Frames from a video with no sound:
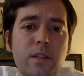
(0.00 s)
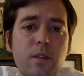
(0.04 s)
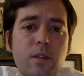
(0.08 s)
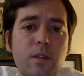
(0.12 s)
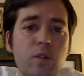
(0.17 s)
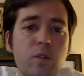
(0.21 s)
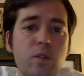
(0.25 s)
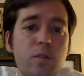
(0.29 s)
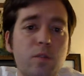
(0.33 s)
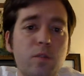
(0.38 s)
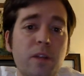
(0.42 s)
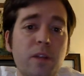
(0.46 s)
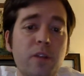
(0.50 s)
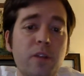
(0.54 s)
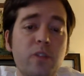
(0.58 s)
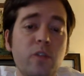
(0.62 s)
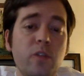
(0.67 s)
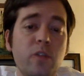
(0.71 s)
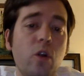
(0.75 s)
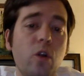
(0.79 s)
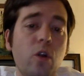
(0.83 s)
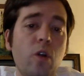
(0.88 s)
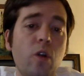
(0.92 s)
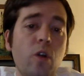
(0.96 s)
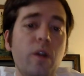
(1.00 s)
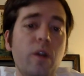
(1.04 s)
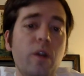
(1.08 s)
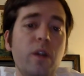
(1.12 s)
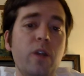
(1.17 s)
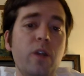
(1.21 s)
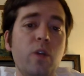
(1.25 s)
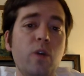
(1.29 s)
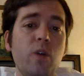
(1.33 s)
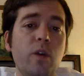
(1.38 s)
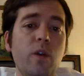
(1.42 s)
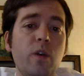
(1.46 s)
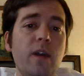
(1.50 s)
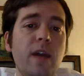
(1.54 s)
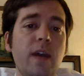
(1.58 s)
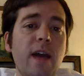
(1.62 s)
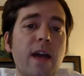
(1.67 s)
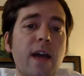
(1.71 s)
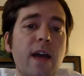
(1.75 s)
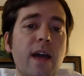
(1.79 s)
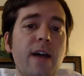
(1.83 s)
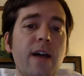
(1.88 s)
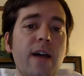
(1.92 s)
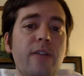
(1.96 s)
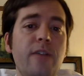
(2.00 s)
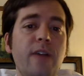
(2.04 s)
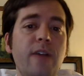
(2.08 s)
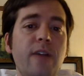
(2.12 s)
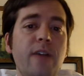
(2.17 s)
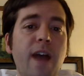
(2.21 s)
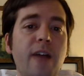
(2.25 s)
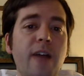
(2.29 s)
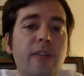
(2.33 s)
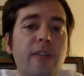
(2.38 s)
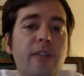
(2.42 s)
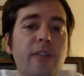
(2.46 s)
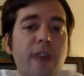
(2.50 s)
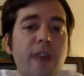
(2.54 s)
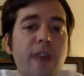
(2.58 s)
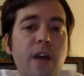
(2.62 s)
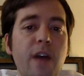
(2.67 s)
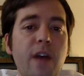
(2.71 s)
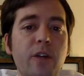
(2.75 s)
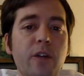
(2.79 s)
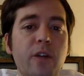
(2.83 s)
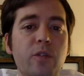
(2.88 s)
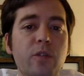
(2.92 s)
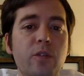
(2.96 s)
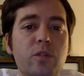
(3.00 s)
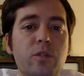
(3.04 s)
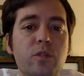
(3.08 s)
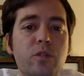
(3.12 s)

those players are already going to have high values.